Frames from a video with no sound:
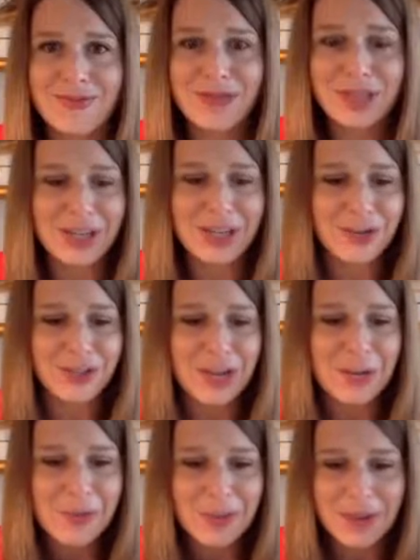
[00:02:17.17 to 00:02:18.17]
really
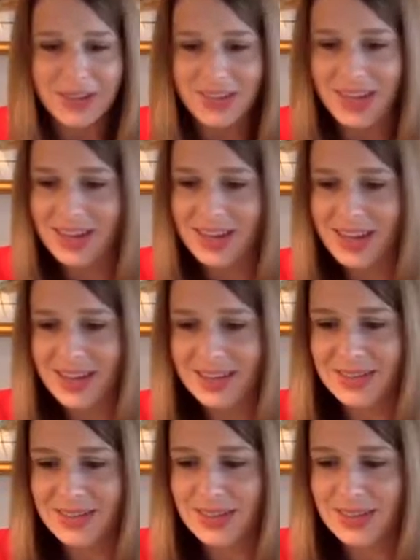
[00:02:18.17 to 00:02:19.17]
understandable, but I think
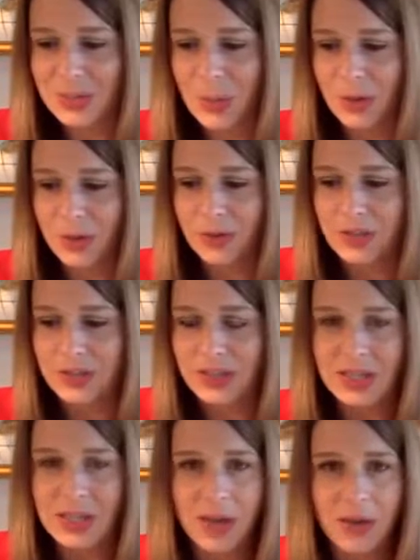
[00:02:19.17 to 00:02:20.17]
it's wonderful to
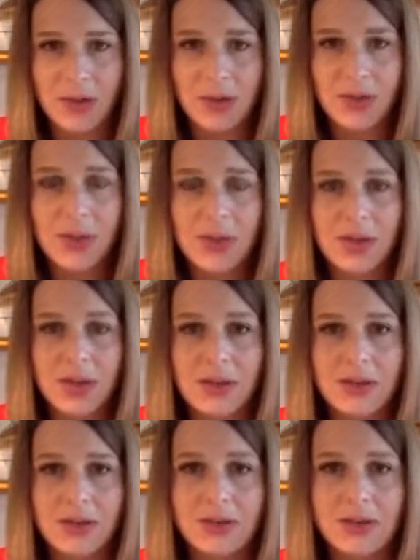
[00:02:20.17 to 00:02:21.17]
see how you and
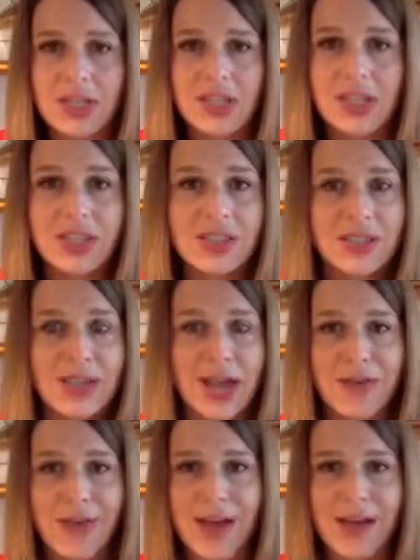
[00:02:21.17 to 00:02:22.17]
the teaching
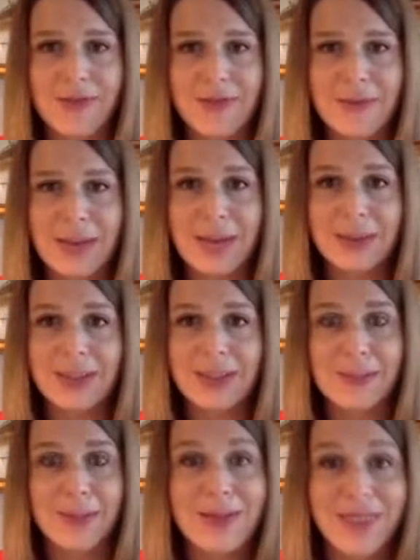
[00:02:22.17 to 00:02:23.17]
staff have been able to
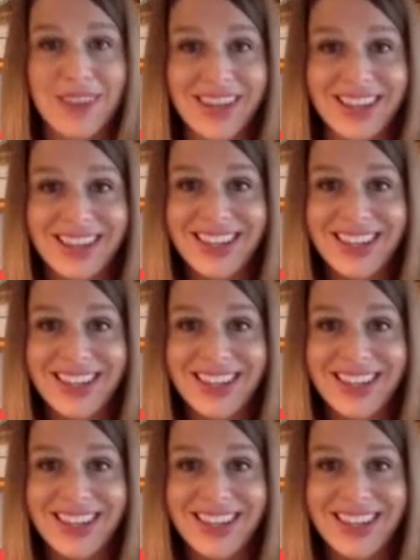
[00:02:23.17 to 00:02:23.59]
pivot